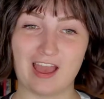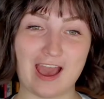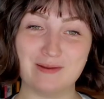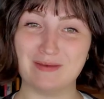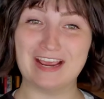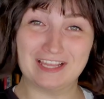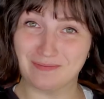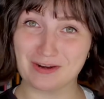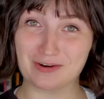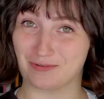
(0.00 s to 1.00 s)
and make them
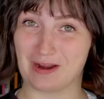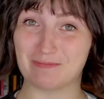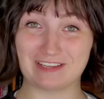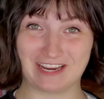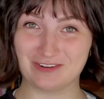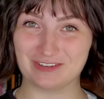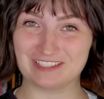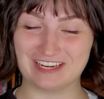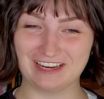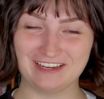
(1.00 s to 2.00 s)
incredibly
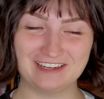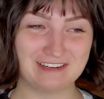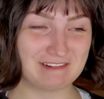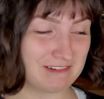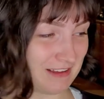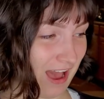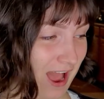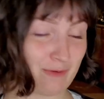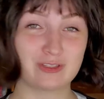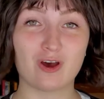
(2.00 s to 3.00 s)
interesting.
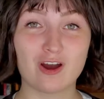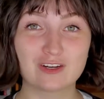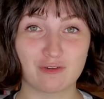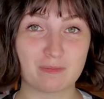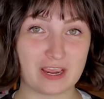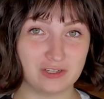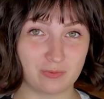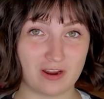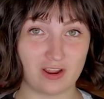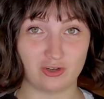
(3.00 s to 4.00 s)
I was hooked from page
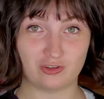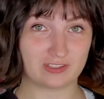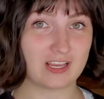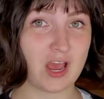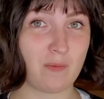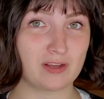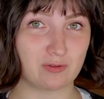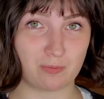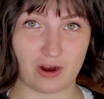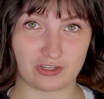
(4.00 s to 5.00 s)
1, just like I was
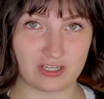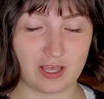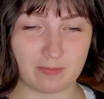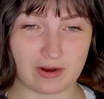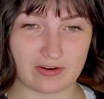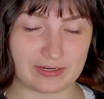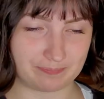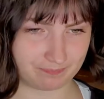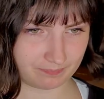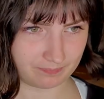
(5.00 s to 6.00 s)
with Project Hail Mary.
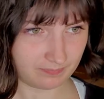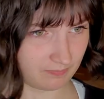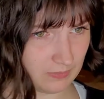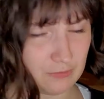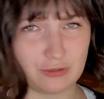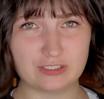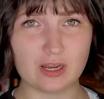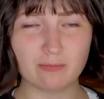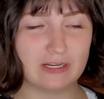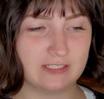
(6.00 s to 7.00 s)
For
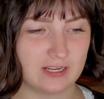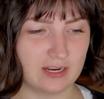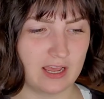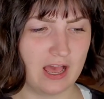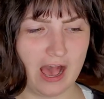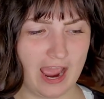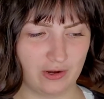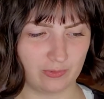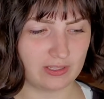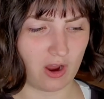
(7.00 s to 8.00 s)
some reason, I had
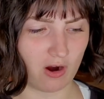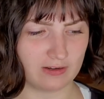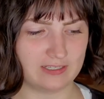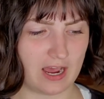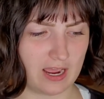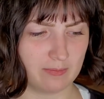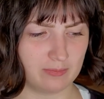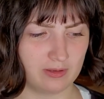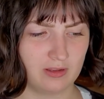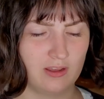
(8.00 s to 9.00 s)
a really hard
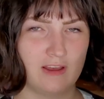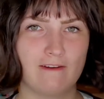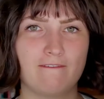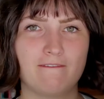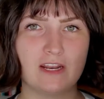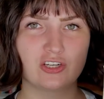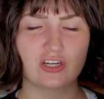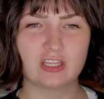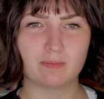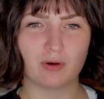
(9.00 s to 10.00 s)
time
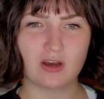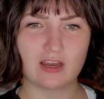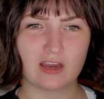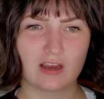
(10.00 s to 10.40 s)
finishing the book